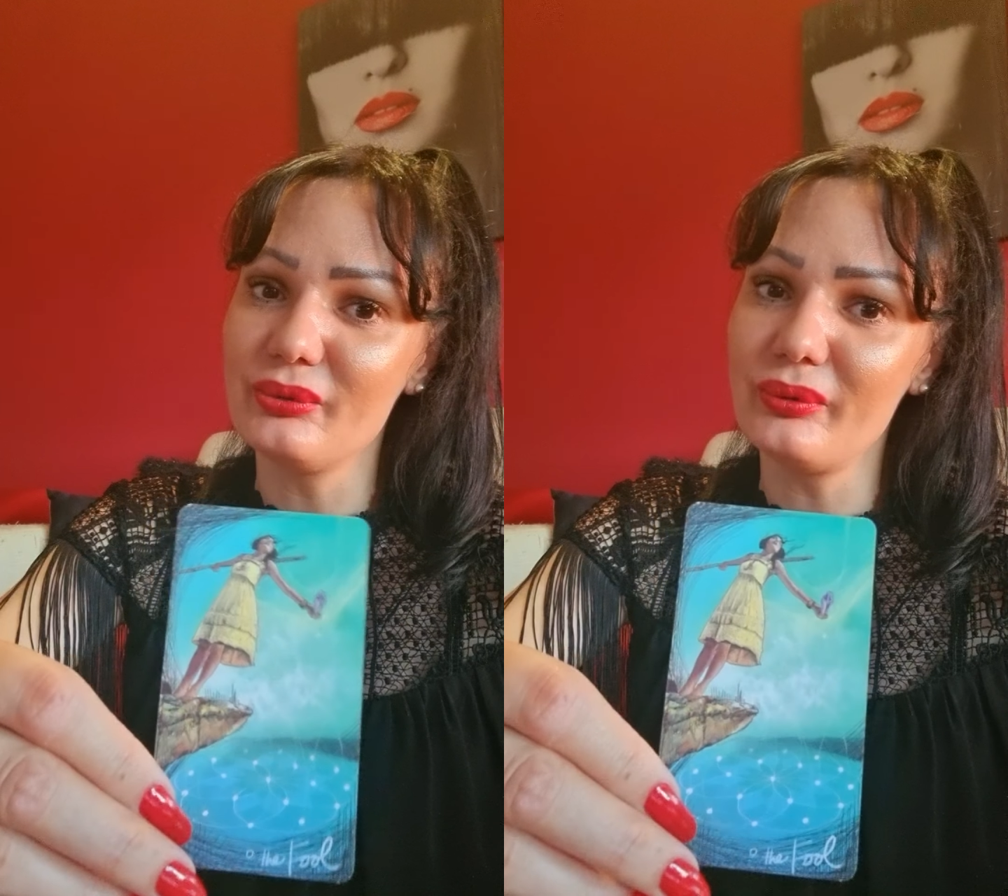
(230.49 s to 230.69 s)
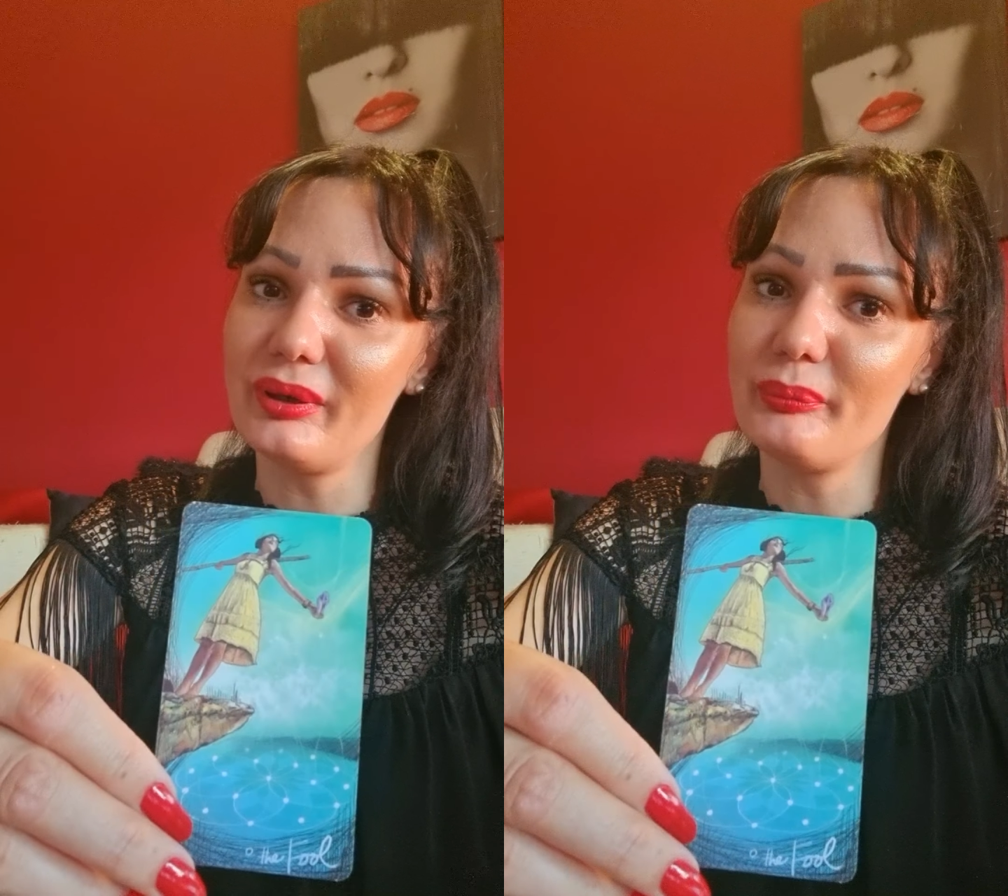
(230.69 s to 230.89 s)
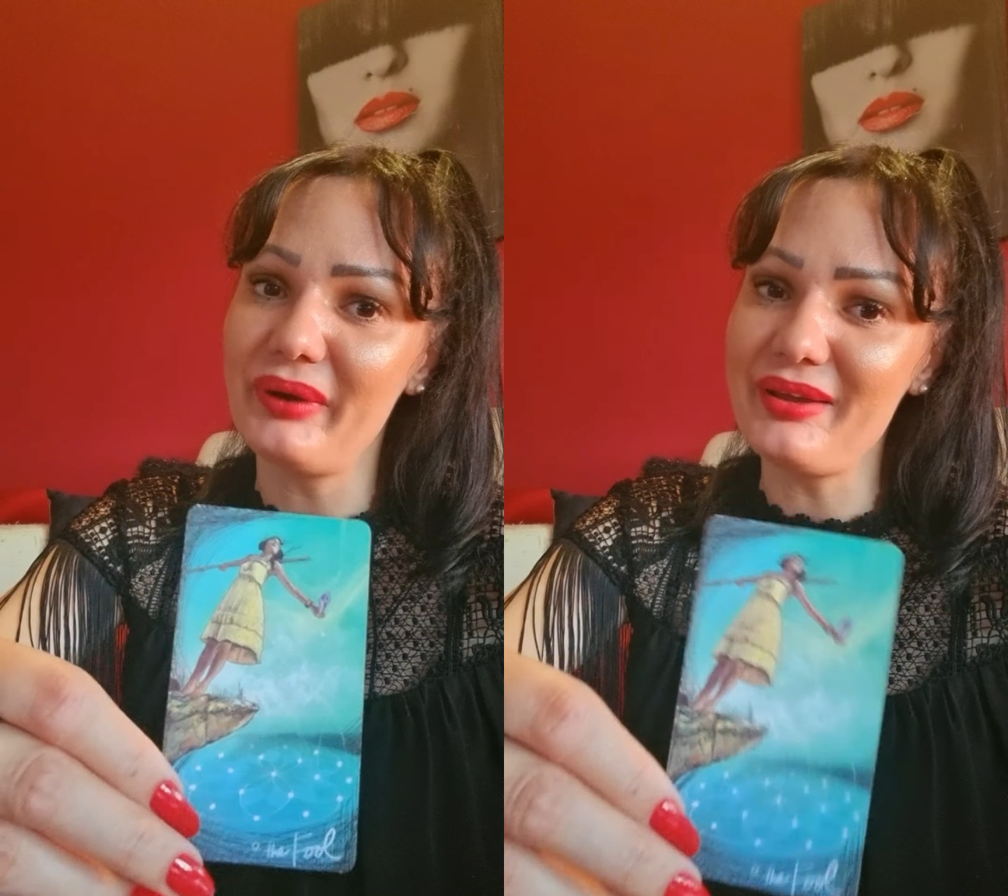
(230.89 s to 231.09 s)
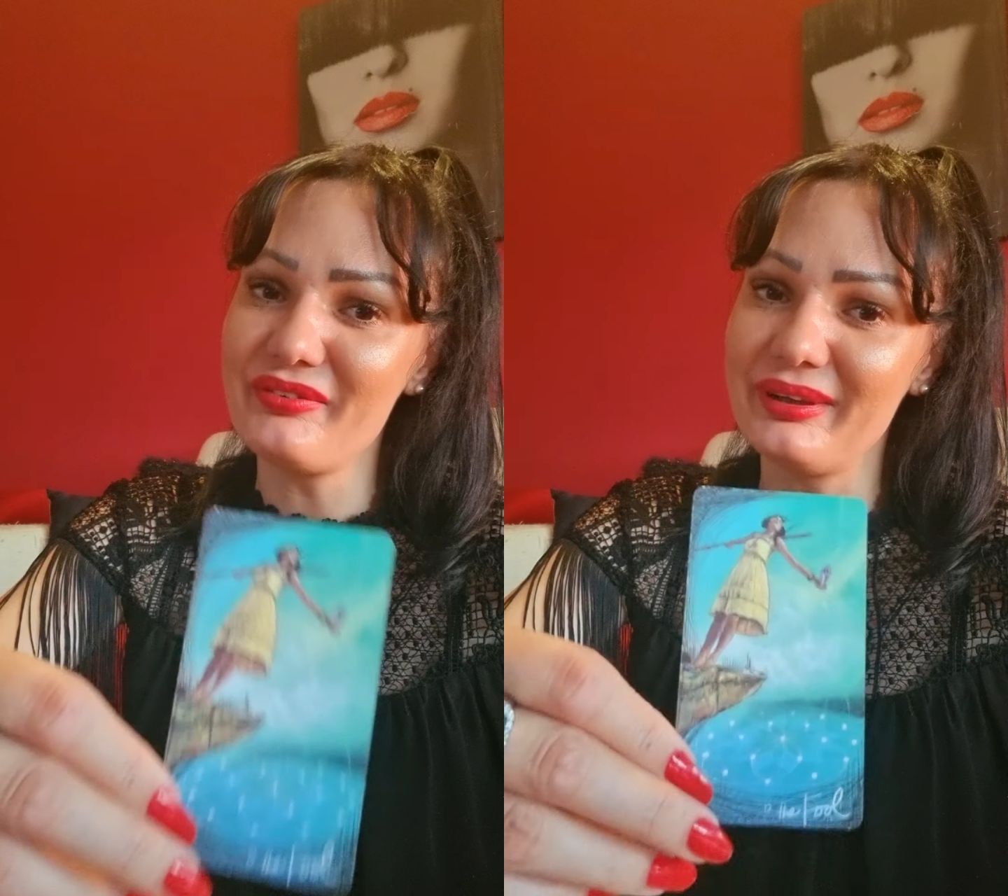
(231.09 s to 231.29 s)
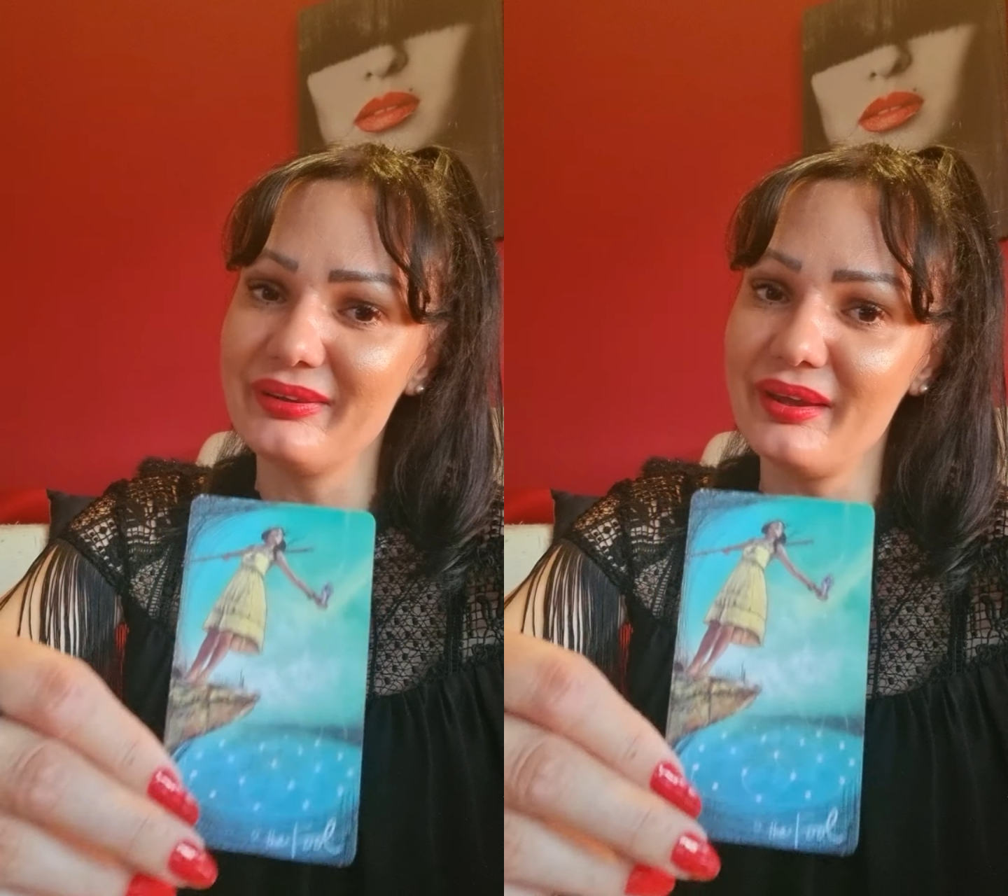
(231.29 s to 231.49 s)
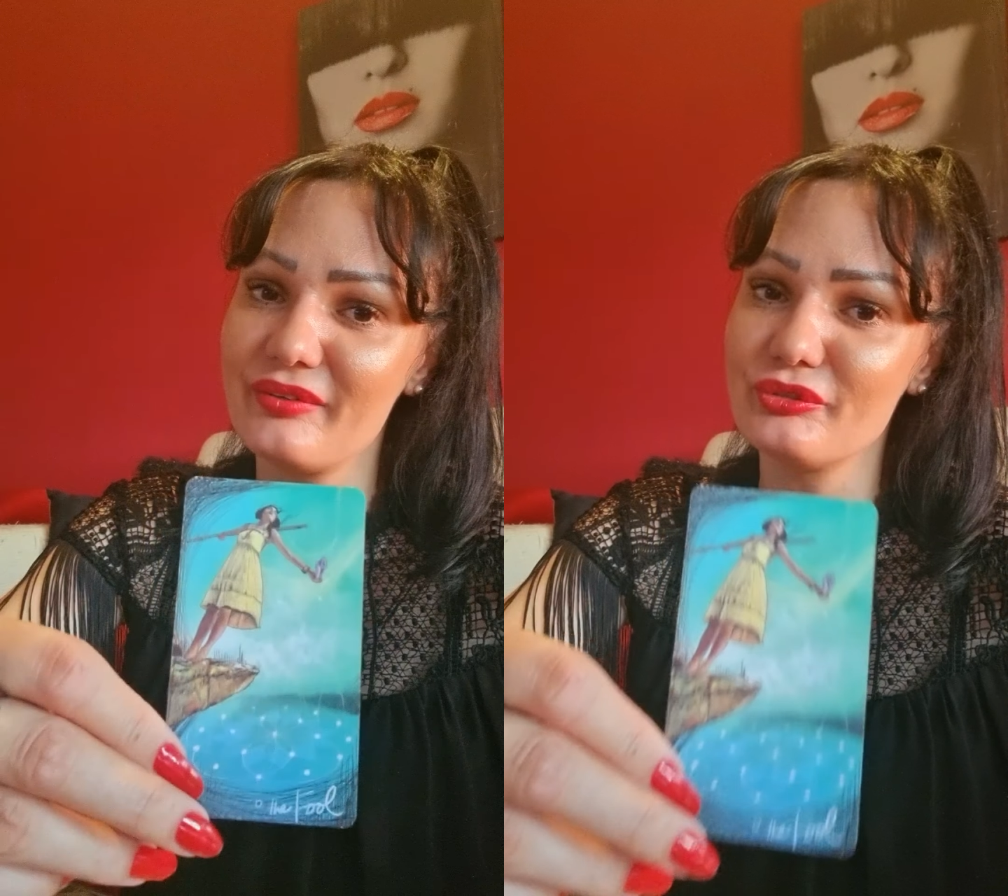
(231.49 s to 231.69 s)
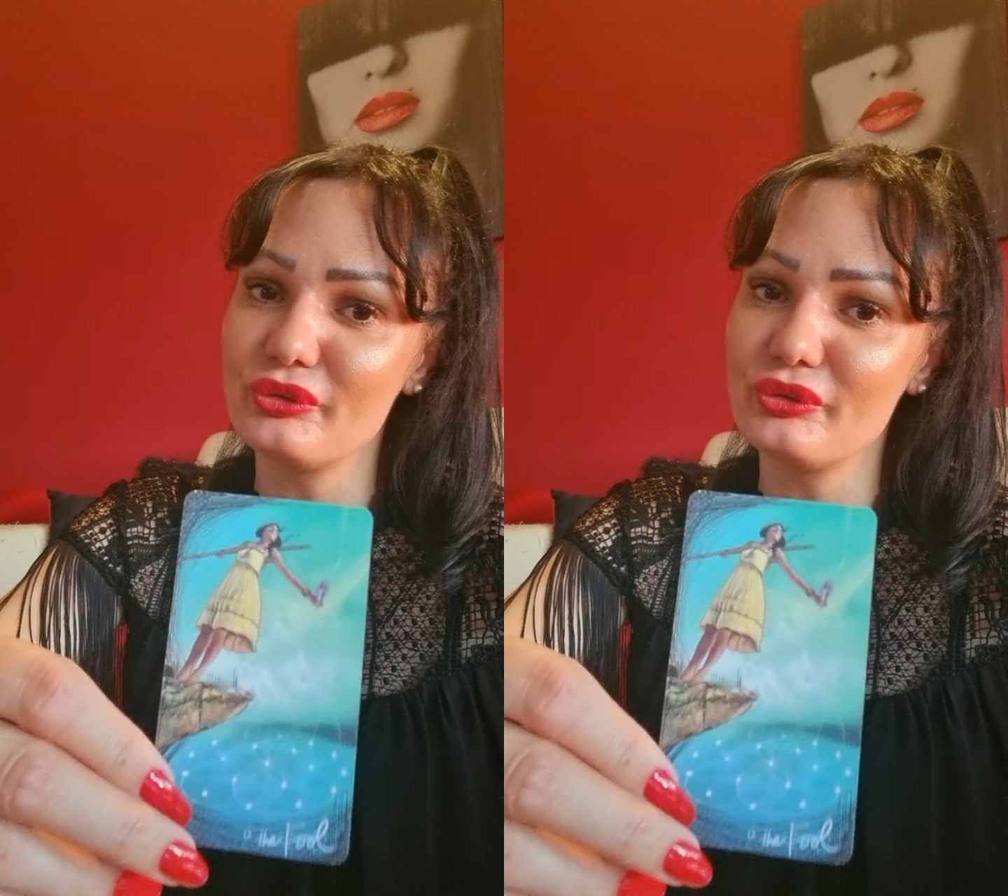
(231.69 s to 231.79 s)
you are brave enough